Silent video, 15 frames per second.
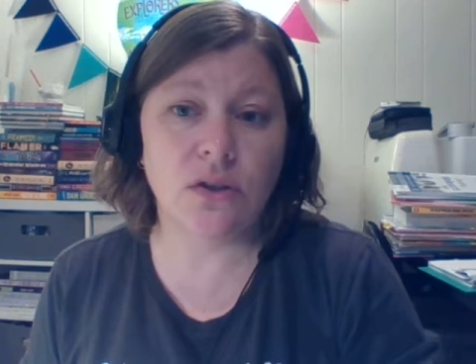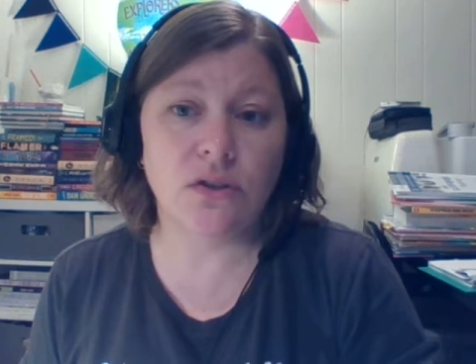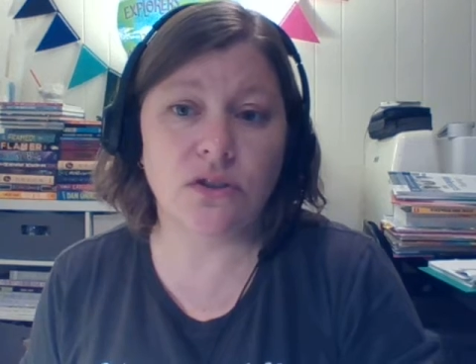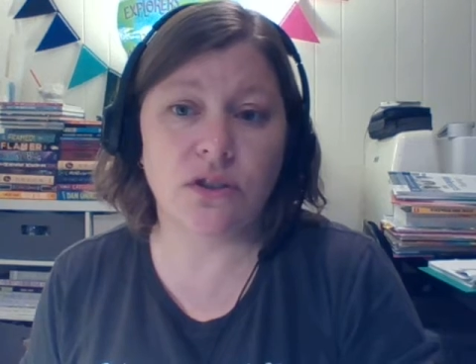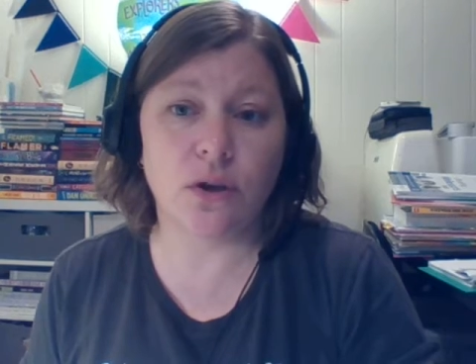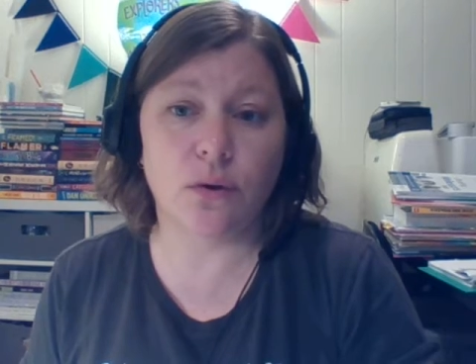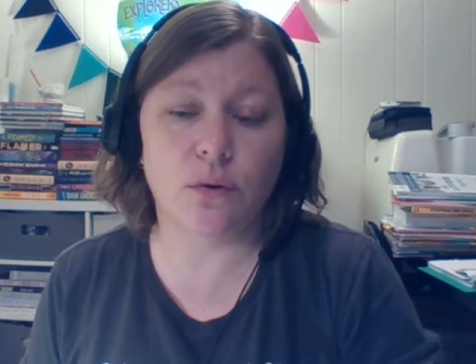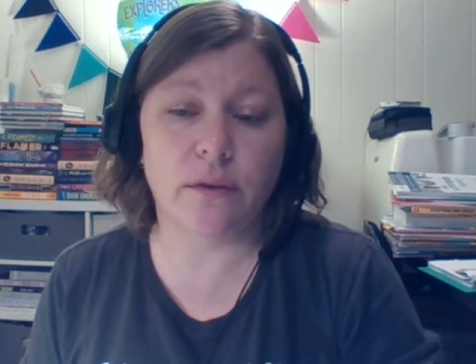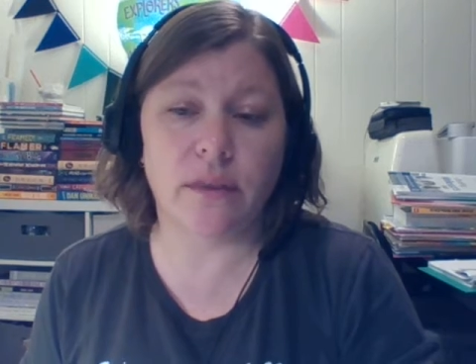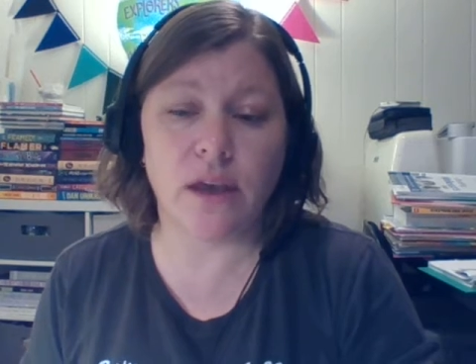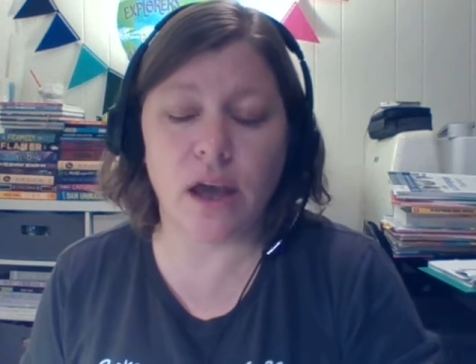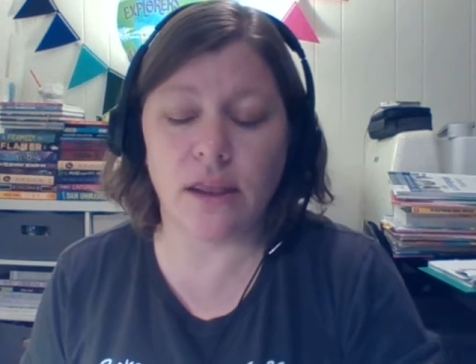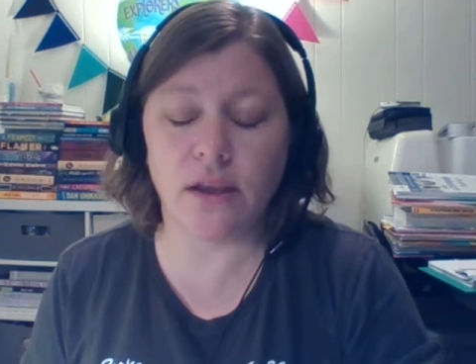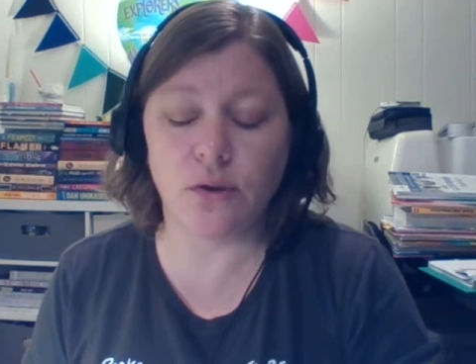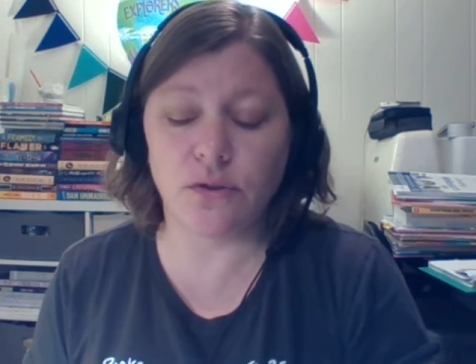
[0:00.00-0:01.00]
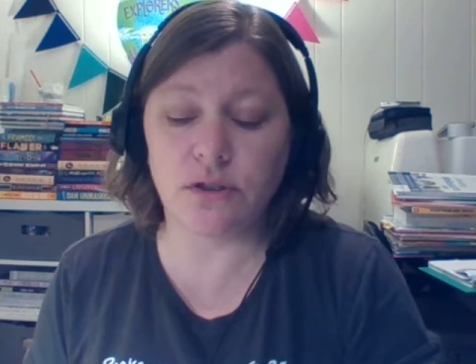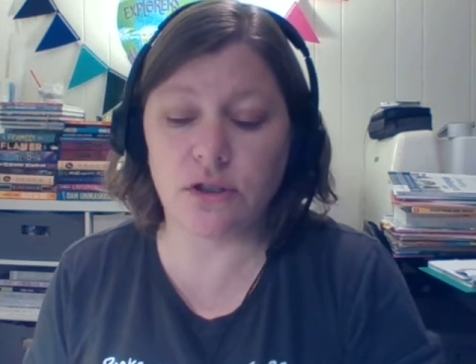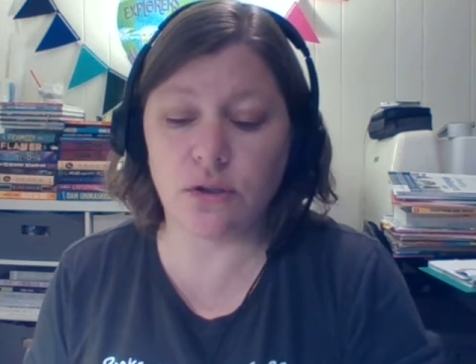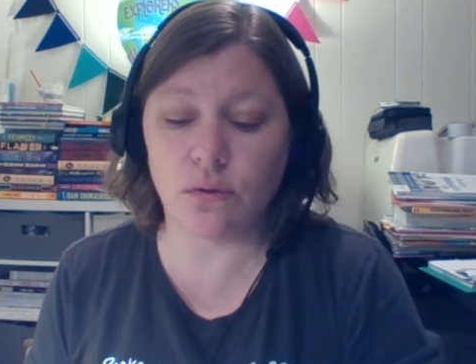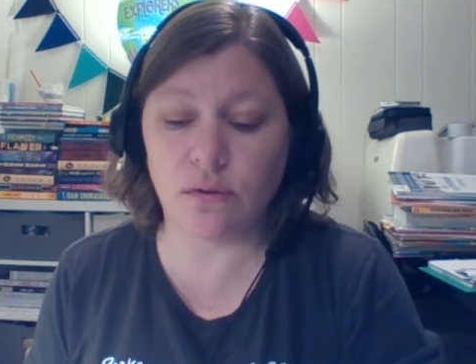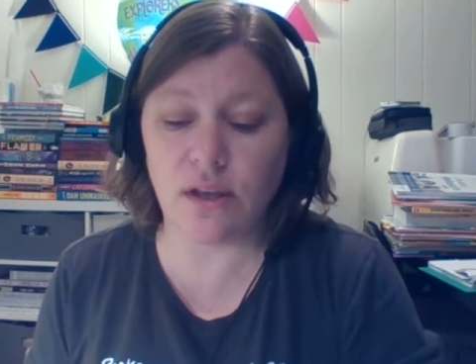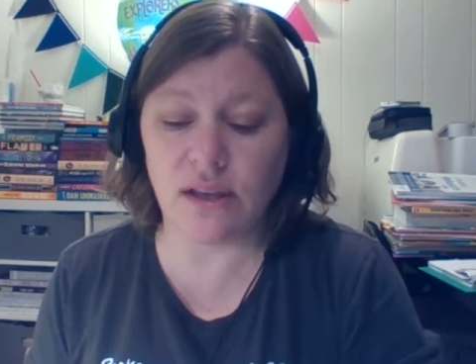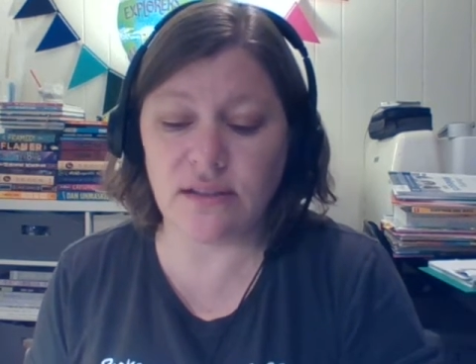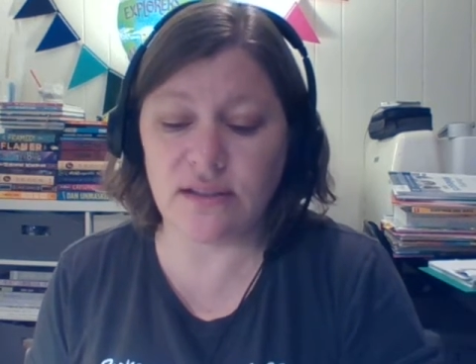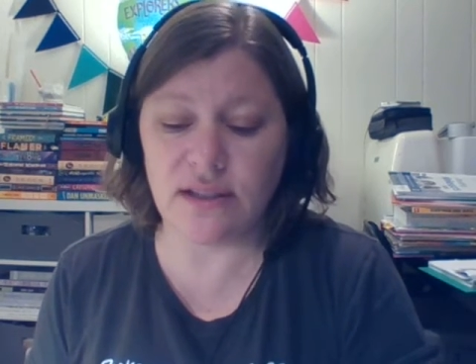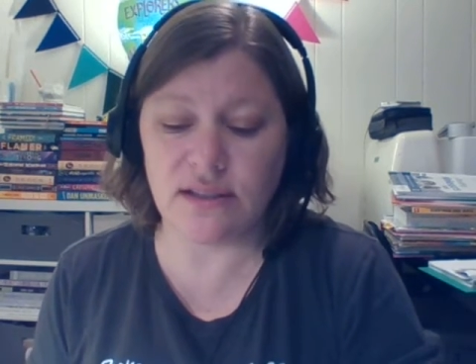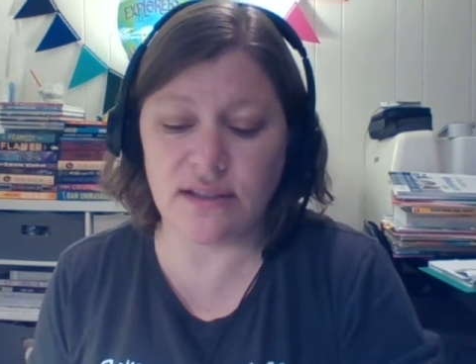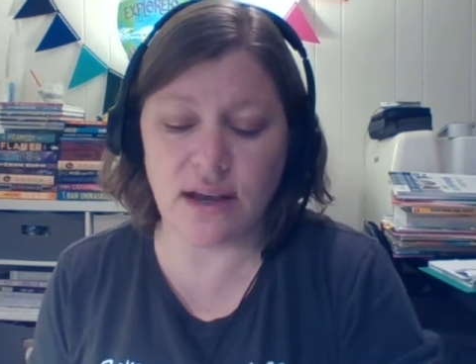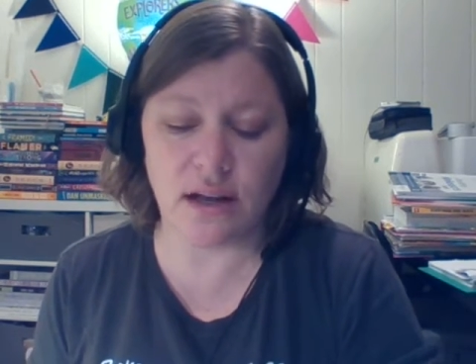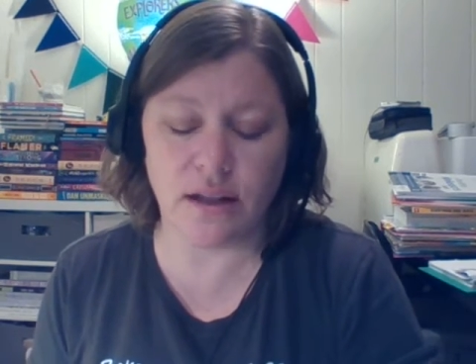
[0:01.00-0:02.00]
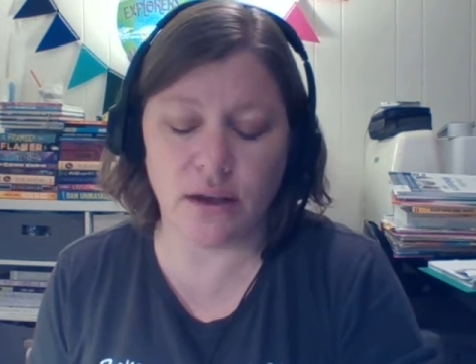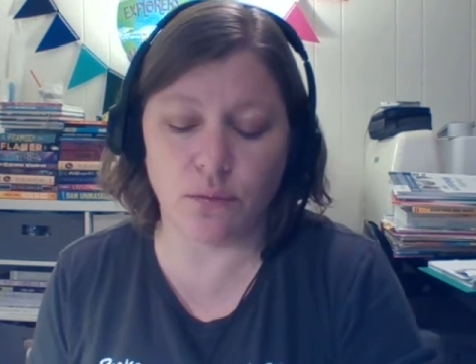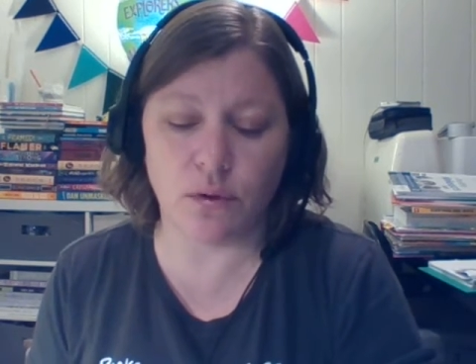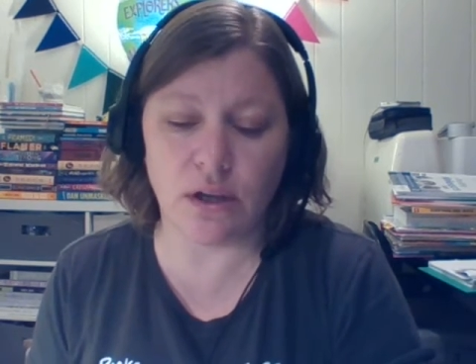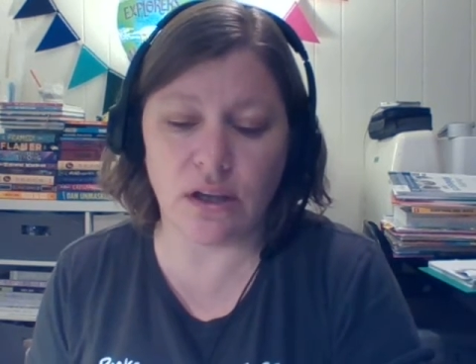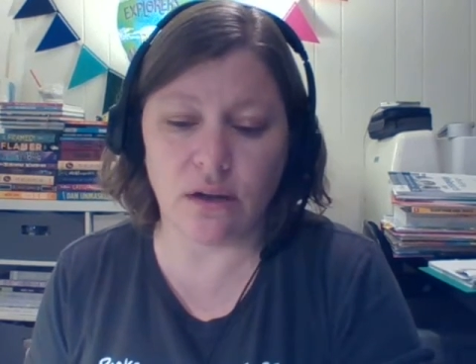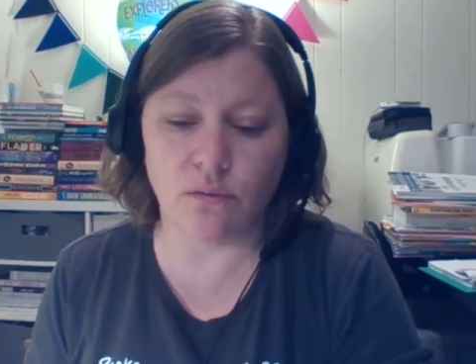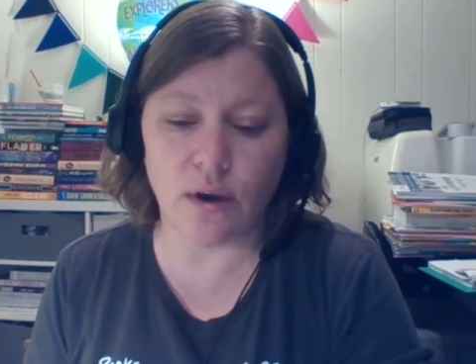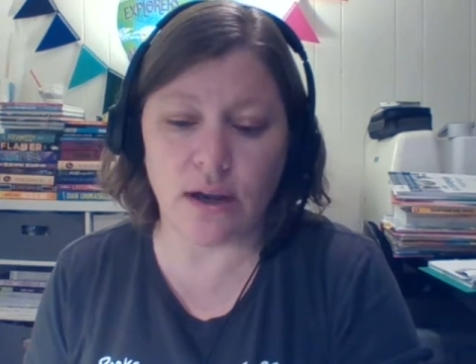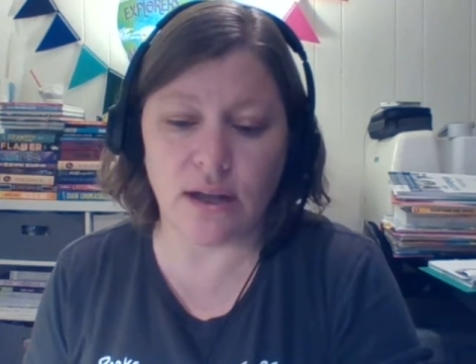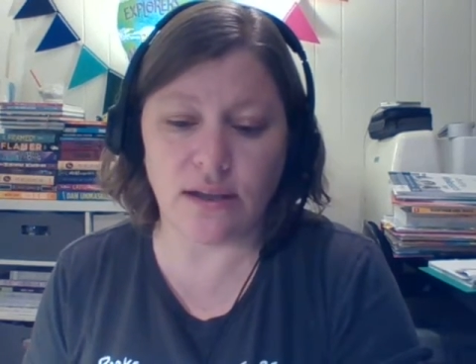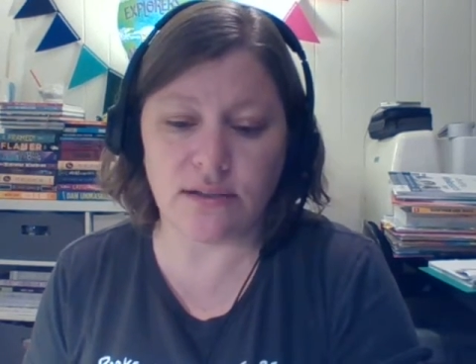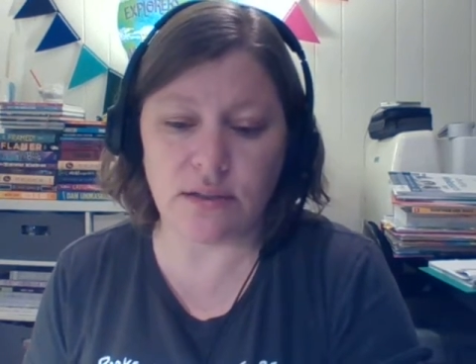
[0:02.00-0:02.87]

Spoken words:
So, and those two things, it's kind of like reading and writing.